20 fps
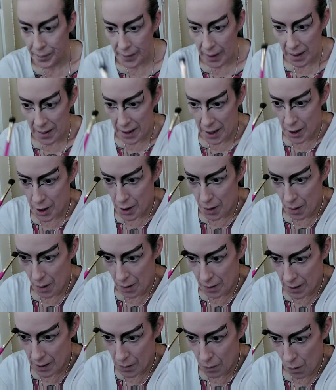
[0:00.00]
They show
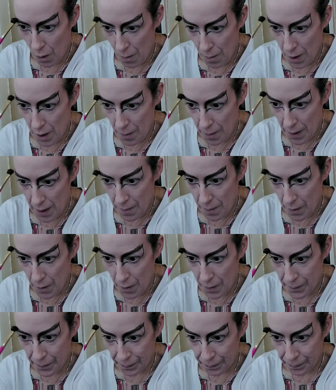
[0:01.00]
all these Walmart
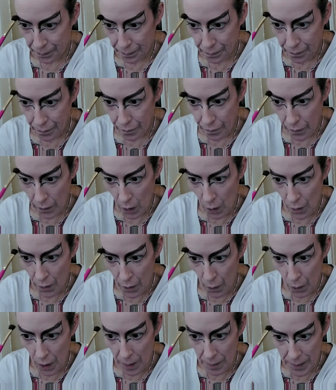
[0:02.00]
people. Or
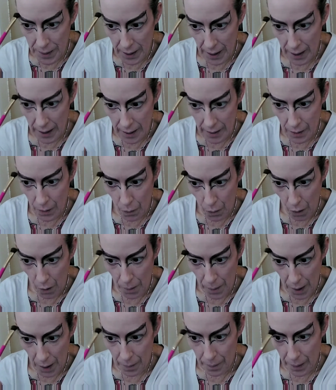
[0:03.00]
the website, the
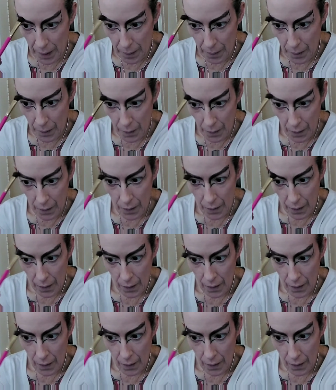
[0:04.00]
Walmart people.